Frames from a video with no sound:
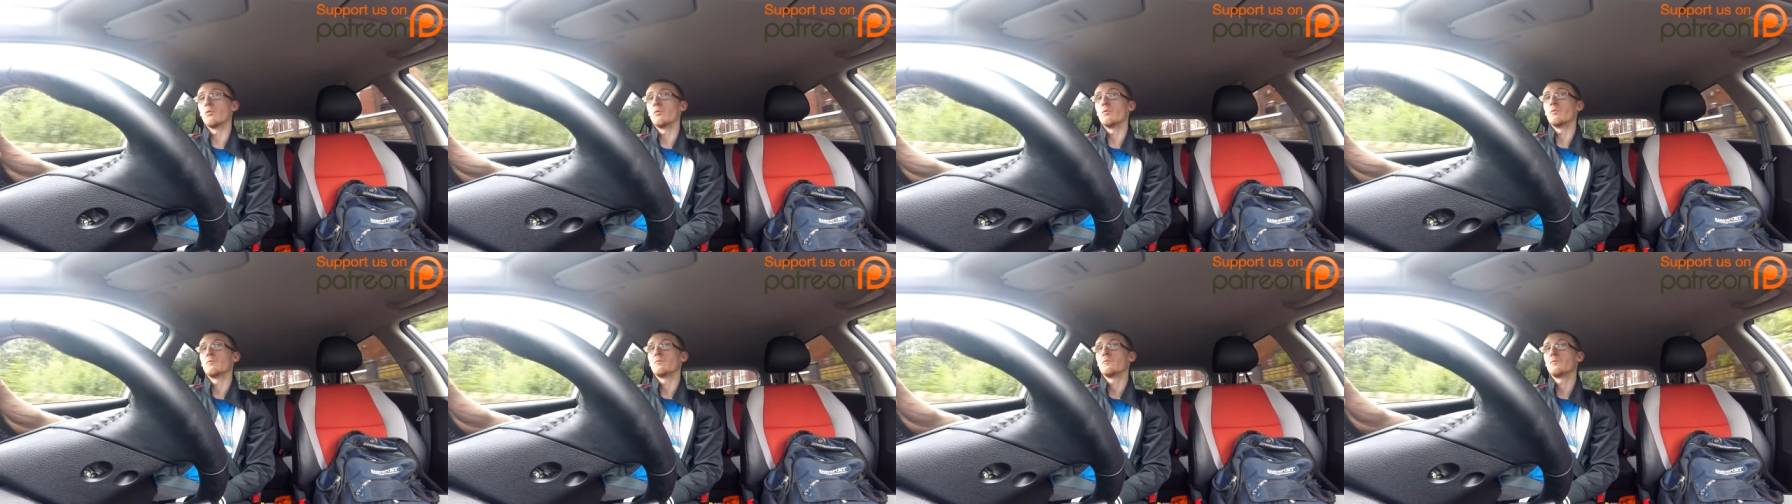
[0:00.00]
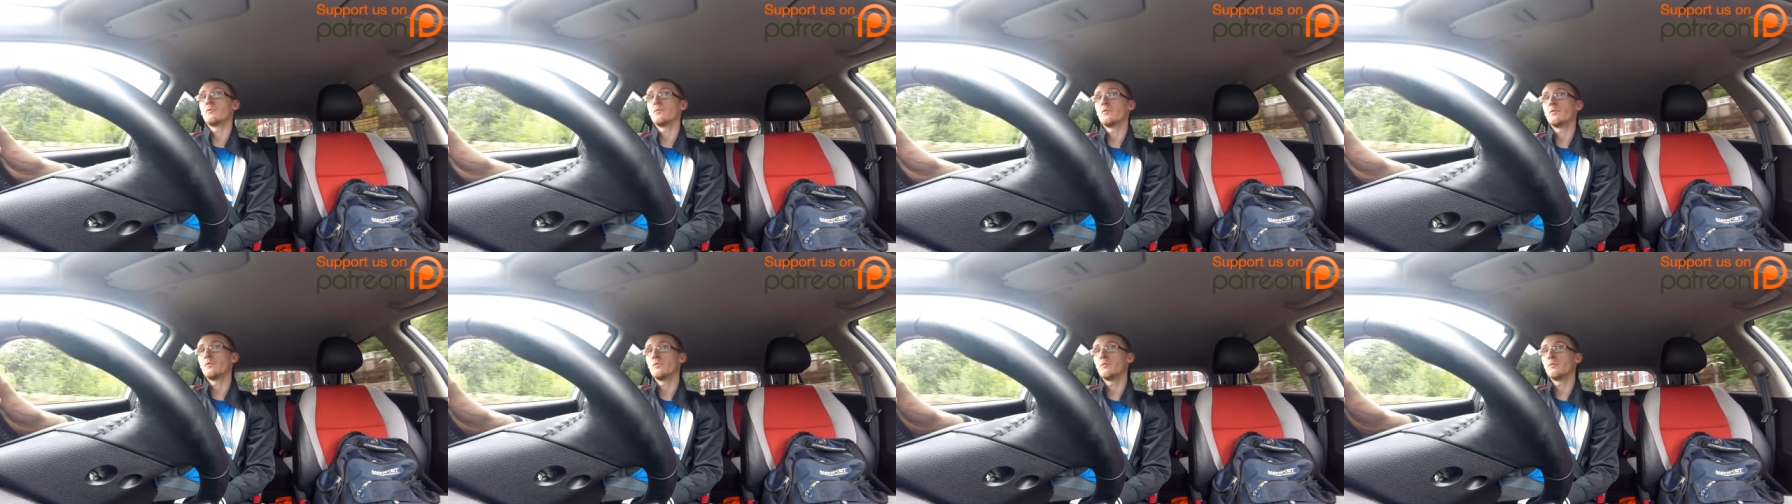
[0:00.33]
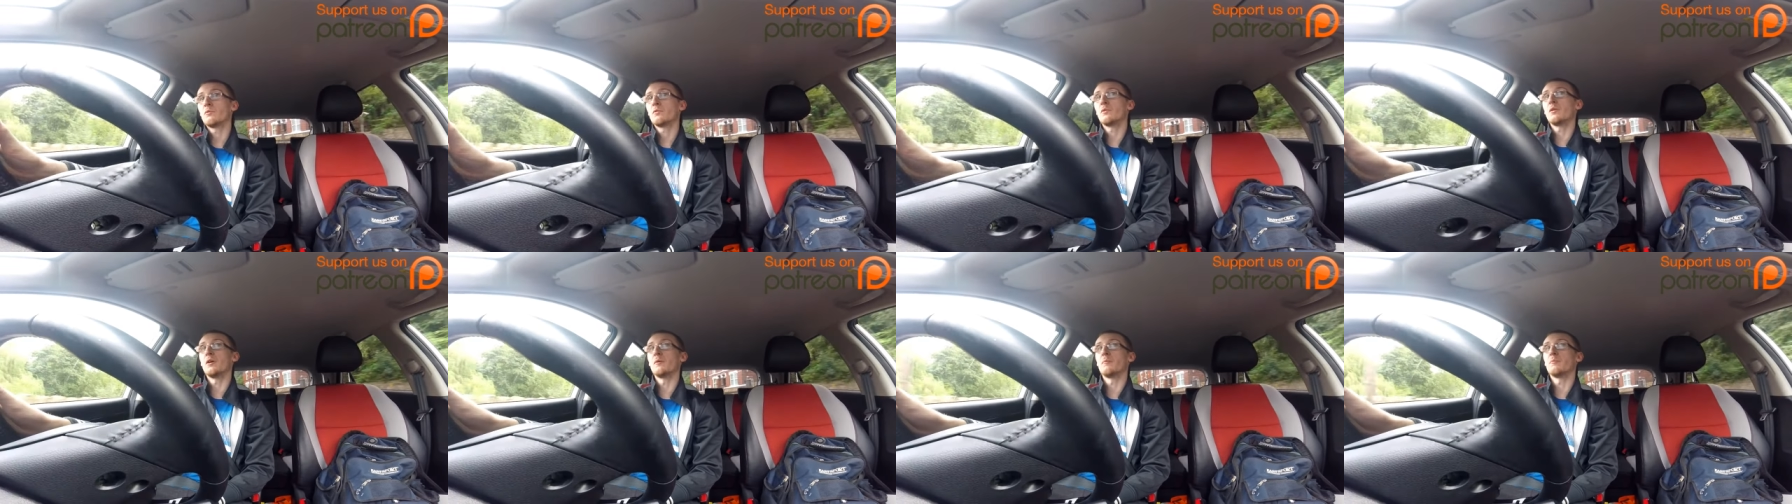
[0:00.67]

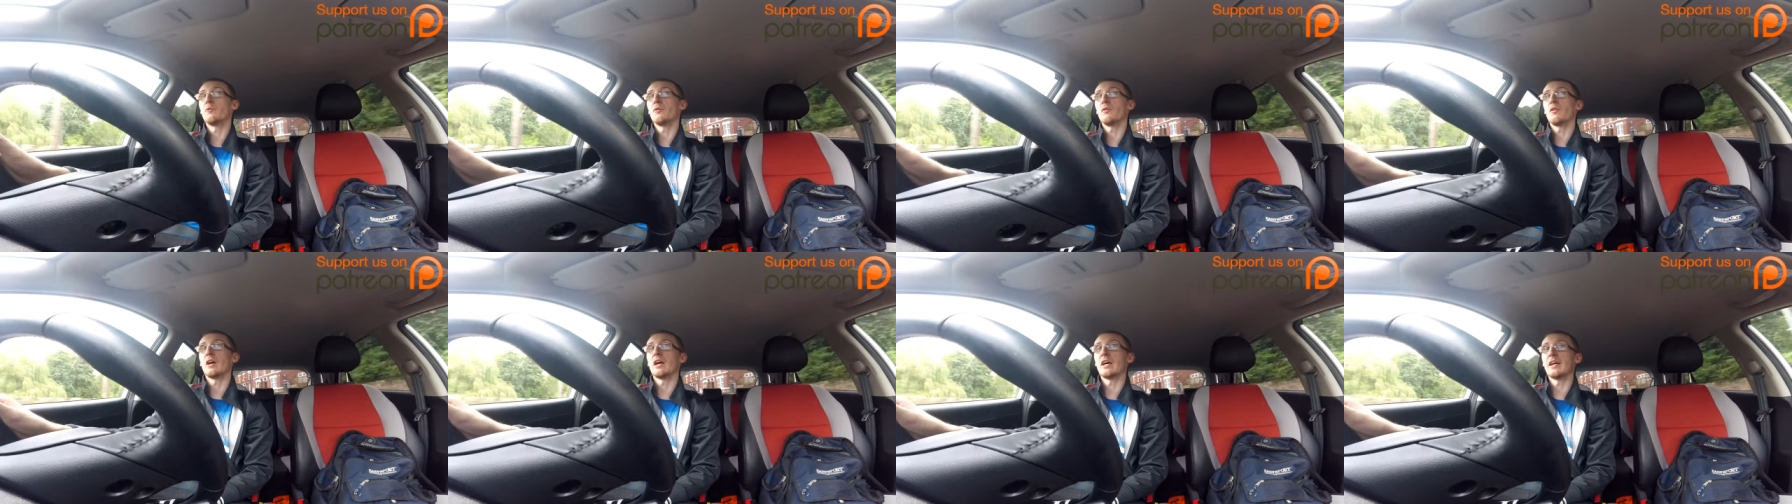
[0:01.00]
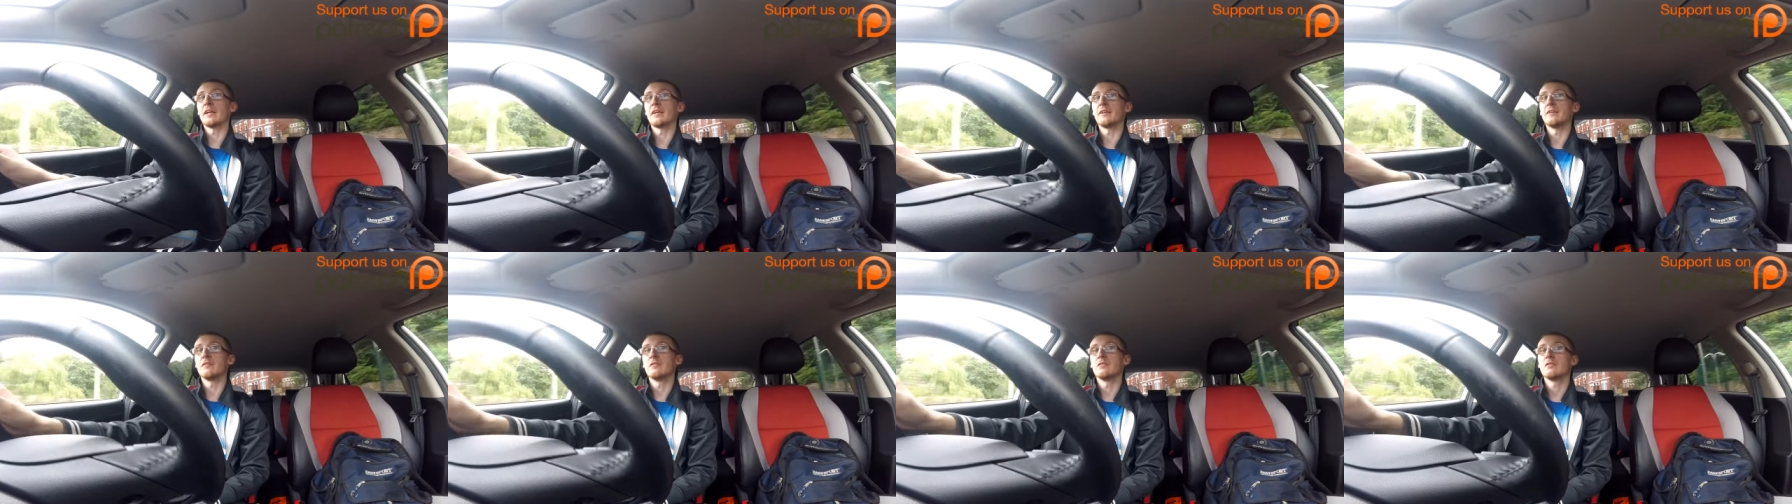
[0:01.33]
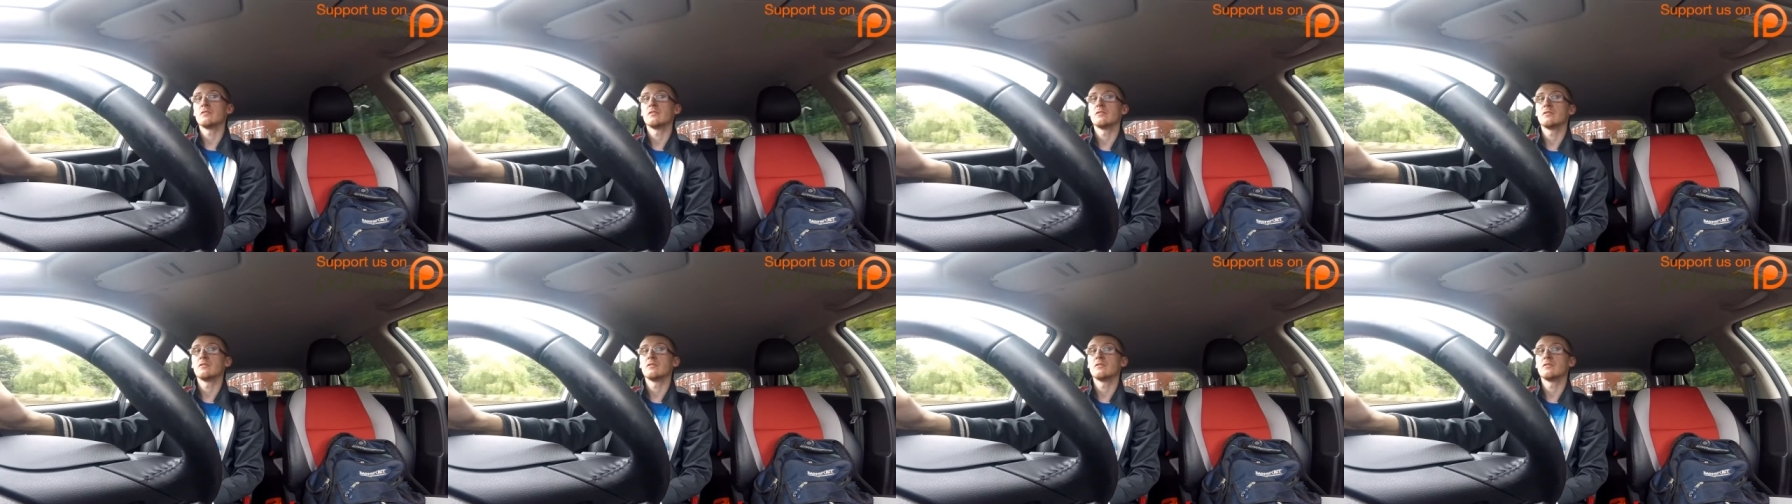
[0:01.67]
we want to put that in.